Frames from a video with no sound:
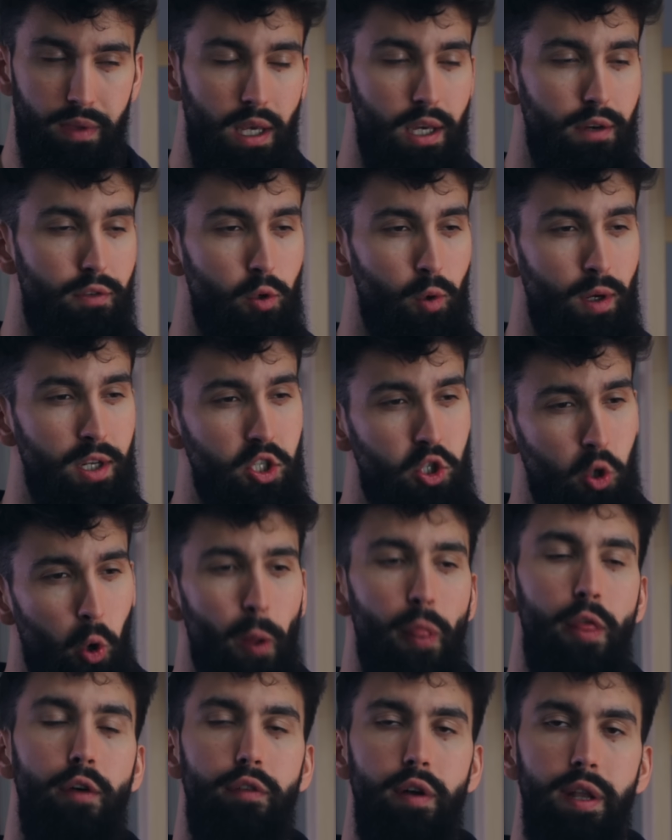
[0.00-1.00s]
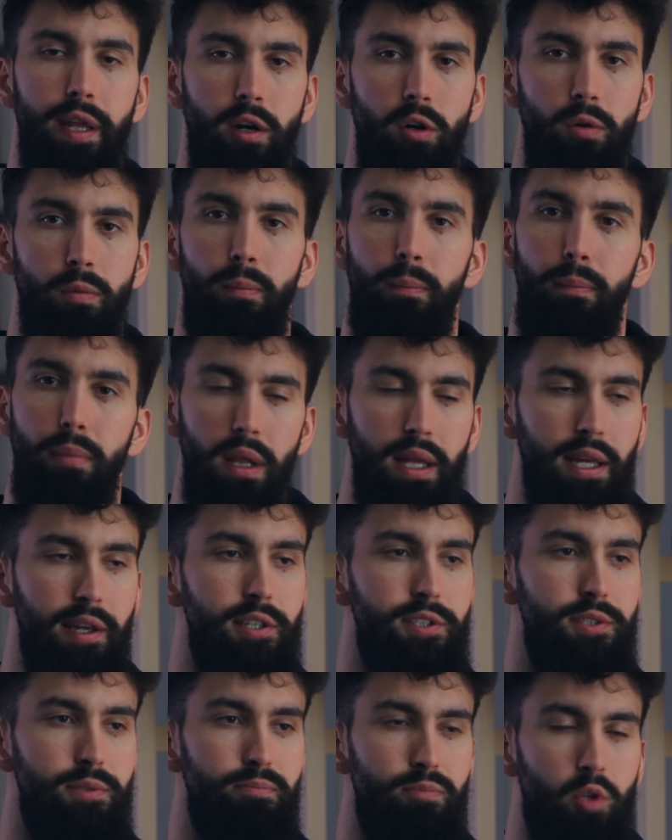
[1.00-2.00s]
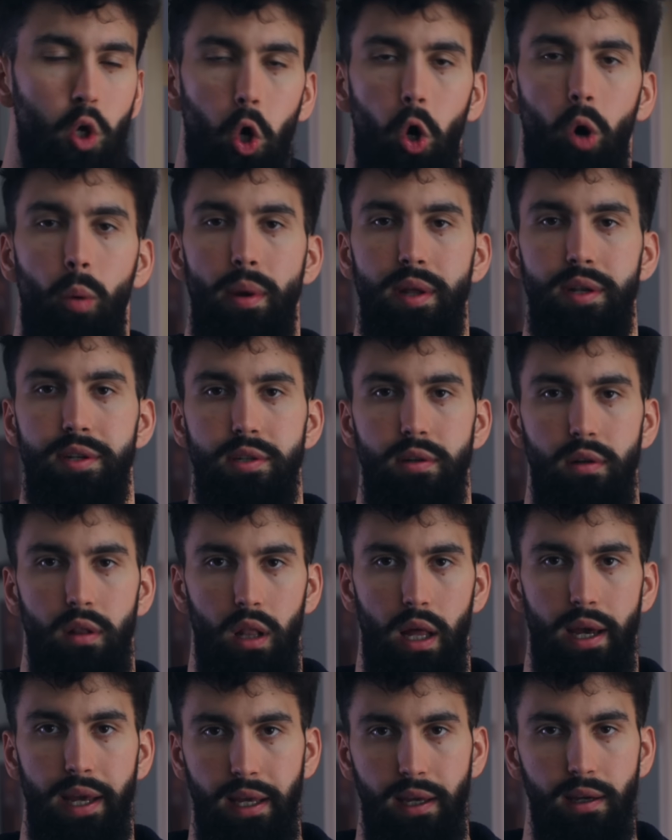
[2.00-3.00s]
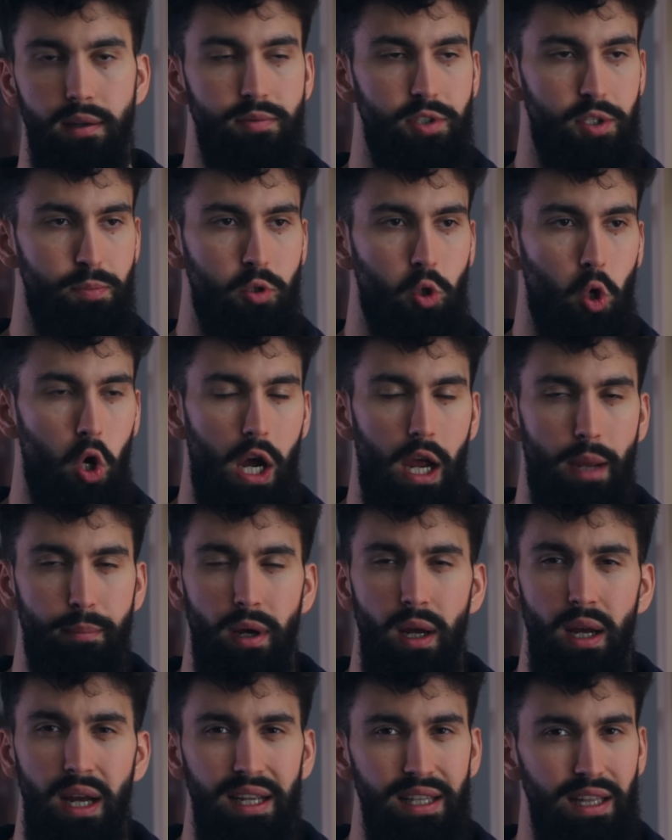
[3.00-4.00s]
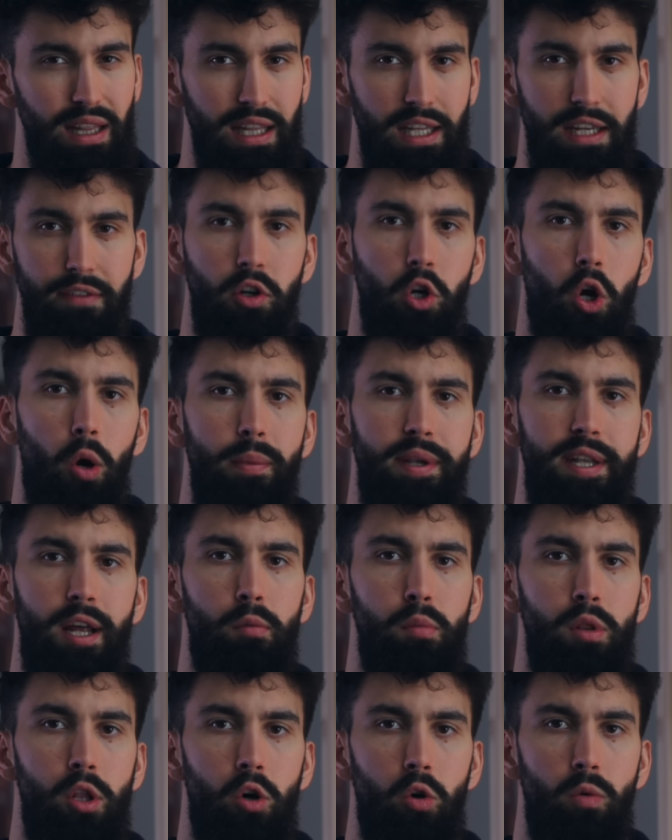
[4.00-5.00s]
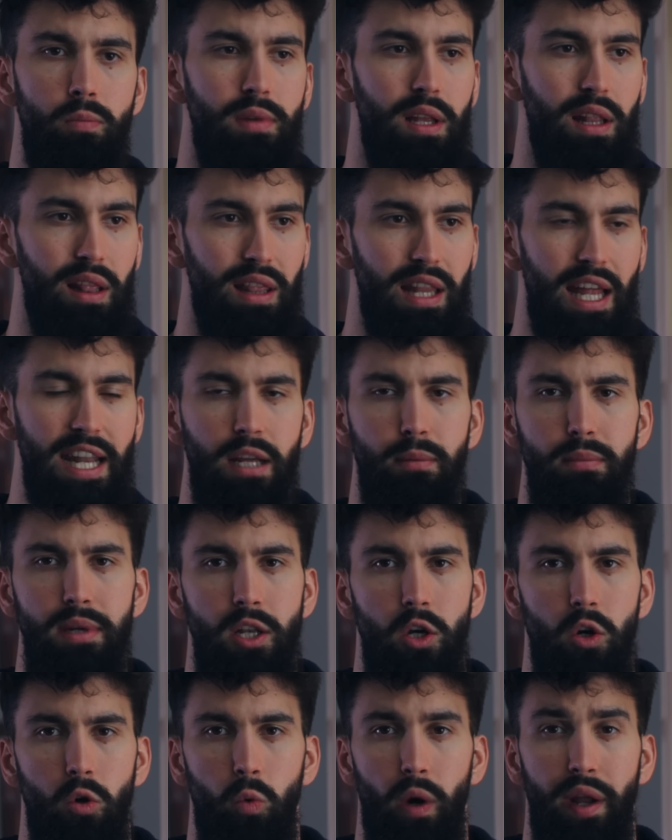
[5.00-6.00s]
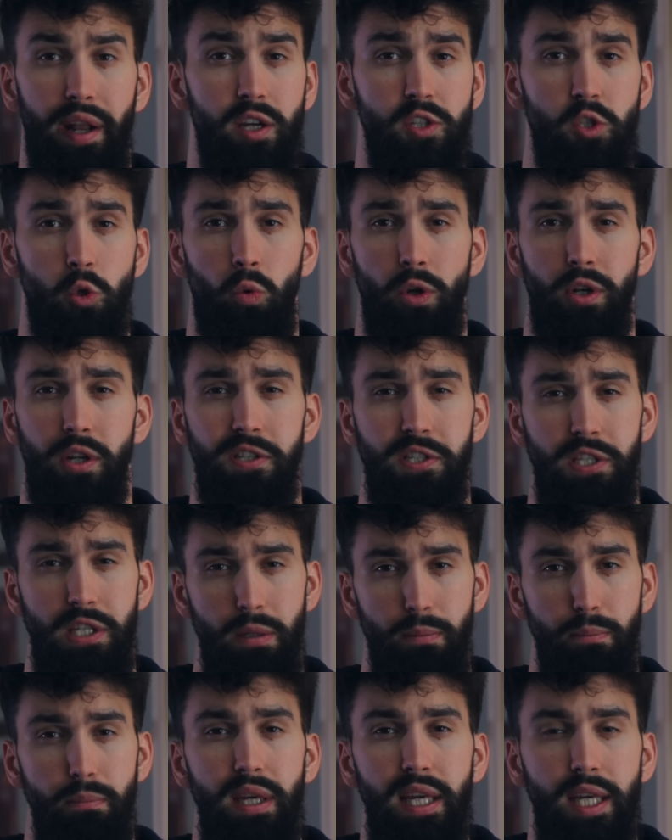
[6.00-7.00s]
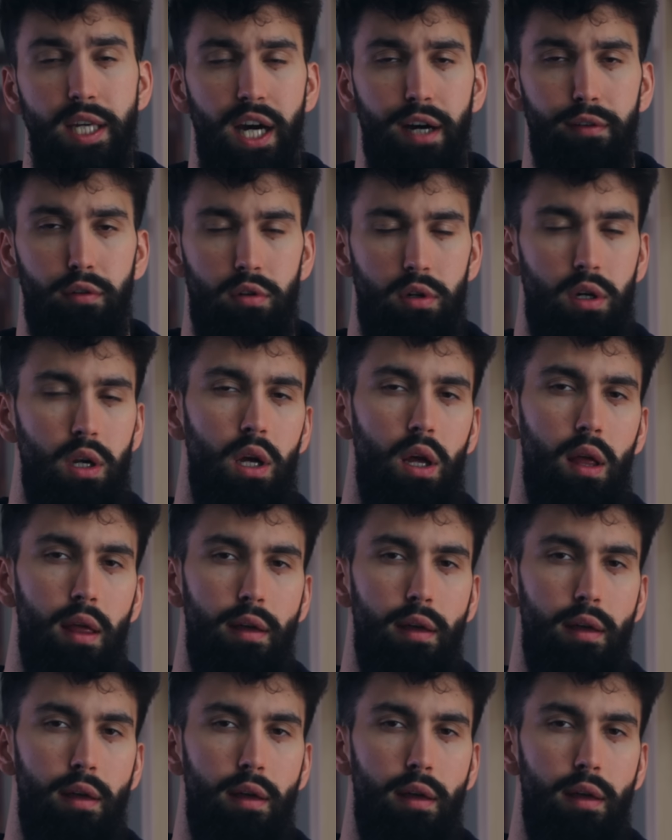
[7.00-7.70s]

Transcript: If you enjoyed the video, please comment, like, subscribe, leave a comment down below letting me know what else you want to see me cover